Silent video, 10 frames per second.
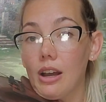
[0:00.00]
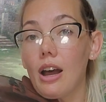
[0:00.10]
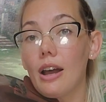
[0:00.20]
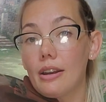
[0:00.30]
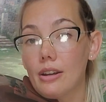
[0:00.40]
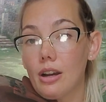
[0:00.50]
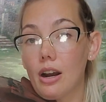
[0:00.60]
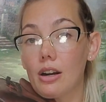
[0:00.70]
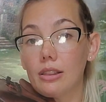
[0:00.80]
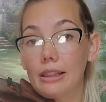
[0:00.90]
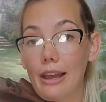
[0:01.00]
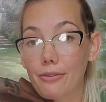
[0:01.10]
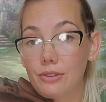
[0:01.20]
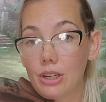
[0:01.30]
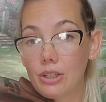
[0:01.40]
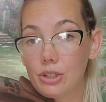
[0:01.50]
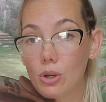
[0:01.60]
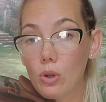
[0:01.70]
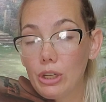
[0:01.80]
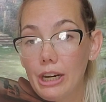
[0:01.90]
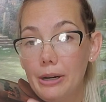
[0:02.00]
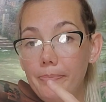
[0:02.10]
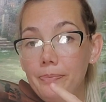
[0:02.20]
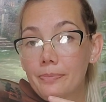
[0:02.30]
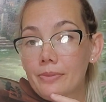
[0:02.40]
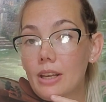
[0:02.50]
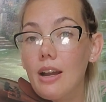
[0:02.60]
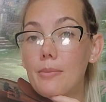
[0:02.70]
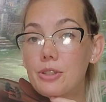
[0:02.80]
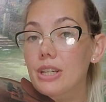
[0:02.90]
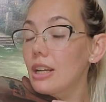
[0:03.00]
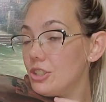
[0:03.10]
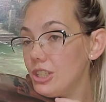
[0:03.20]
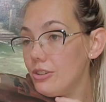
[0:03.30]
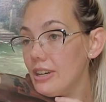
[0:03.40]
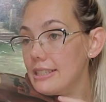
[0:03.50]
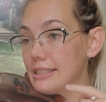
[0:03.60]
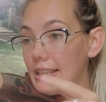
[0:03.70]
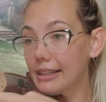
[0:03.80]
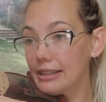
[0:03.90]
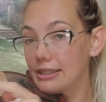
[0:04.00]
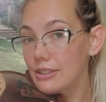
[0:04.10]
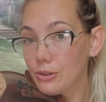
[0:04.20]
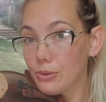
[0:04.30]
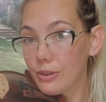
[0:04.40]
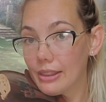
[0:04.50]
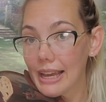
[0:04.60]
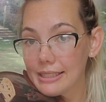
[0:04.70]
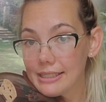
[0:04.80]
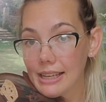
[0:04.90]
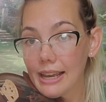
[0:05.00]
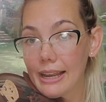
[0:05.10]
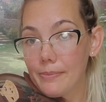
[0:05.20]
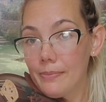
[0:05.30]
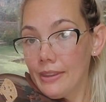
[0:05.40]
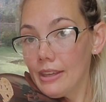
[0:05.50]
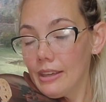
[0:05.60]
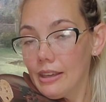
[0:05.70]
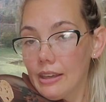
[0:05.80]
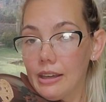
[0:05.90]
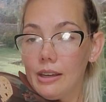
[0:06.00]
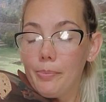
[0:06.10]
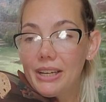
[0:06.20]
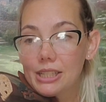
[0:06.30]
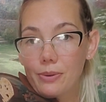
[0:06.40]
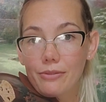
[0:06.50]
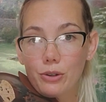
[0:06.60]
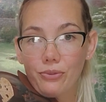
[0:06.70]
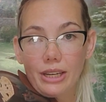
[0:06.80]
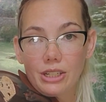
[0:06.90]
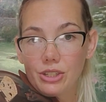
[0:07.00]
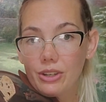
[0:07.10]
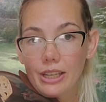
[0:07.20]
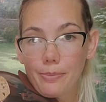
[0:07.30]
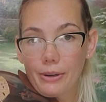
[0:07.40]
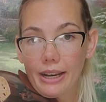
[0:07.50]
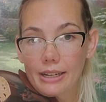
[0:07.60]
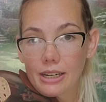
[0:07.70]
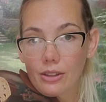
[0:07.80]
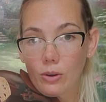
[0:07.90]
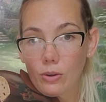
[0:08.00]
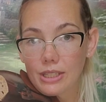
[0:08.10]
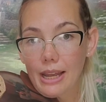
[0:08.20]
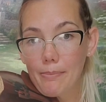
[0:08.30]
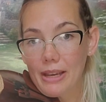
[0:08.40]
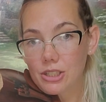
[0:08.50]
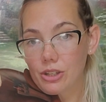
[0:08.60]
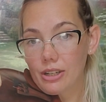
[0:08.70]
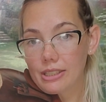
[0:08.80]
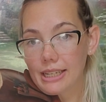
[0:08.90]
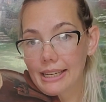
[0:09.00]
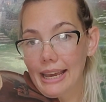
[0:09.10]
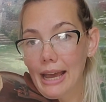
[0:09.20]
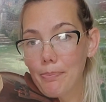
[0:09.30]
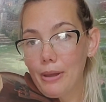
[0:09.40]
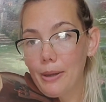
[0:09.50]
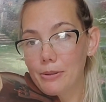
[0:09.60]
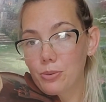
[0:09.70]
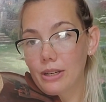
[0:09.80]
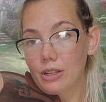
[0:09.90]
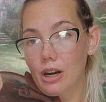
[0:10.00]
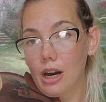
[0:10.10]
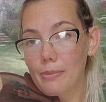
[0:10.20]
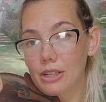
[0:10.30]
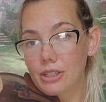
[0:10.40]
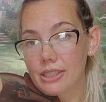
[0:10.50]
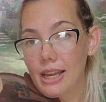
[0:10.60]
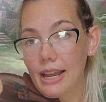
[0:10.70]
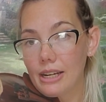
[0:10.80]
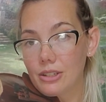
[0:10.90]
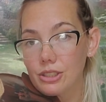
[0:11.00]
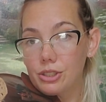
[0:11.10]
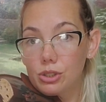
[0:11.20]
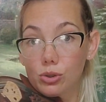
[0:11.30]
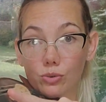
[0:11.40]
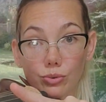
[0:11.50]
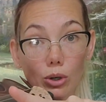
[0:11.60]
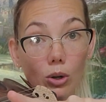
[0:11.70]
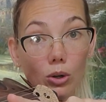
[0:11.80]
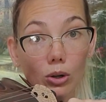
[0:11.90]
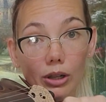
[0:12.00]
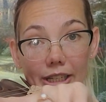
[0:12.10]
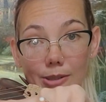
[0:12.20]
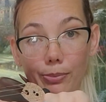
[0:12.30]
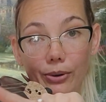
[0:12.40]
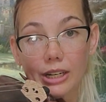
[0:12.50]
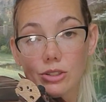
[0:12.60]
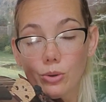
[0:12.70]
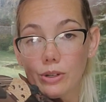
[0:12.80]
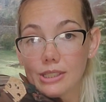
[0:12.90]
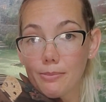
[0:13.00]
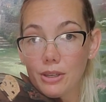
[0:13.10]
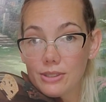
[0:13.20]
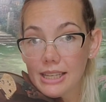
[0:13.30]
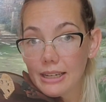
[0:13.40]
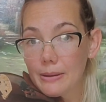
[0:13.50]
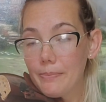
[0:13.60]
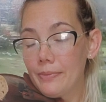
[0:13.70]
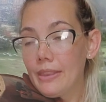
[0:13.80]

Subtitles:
on our left shoulder, chin on chin rest slightly to that side. Because we have no fingers, you can keep your hand here the whole time. Make sure there is a gap between your arm and your side. Your scroll is pointed towards the music,